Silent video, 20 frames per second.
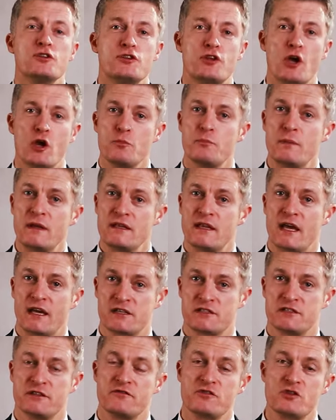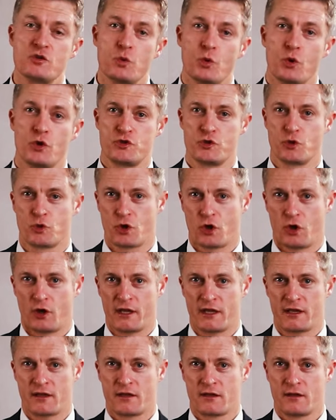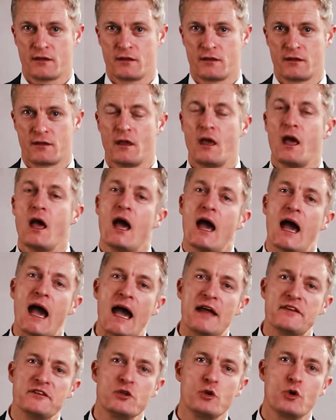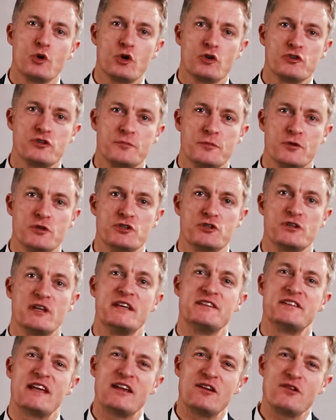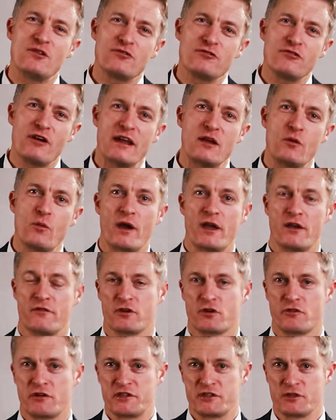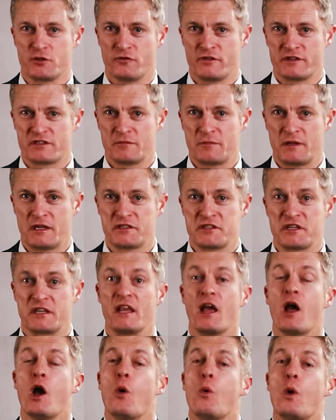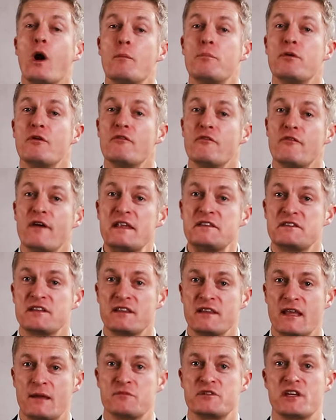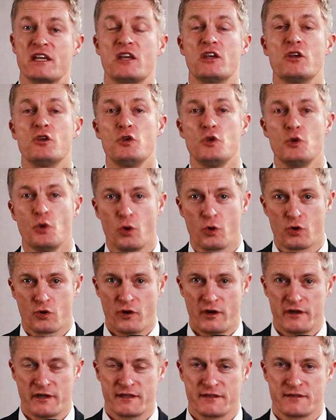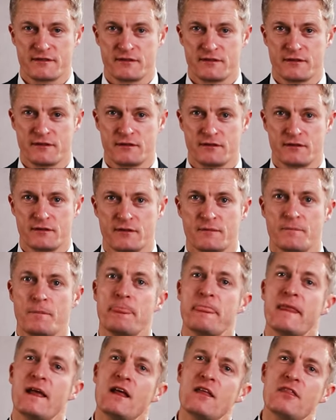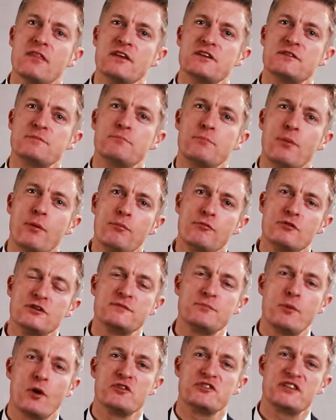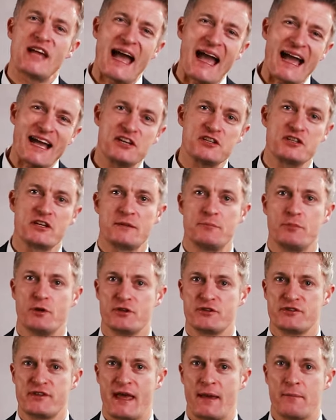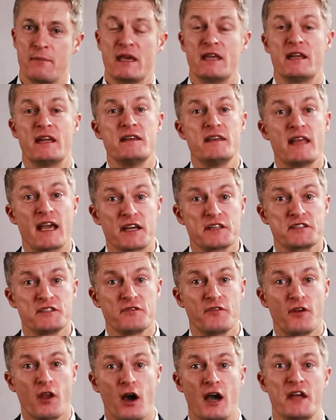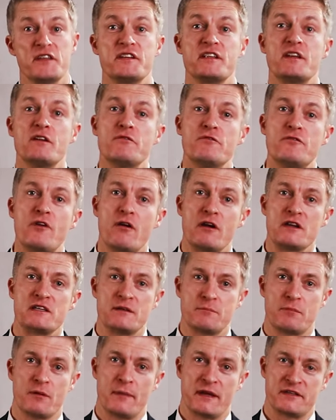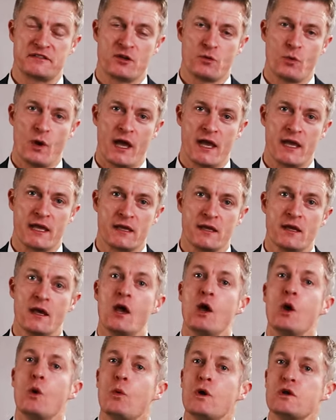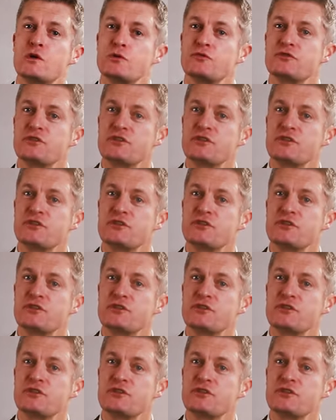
Don't be negative toward your colleague. Adding your contribution is a great way of increasing your visibility while preventing them taking your credit. This response actually puts them in a negative light in a very diplomatic way, which will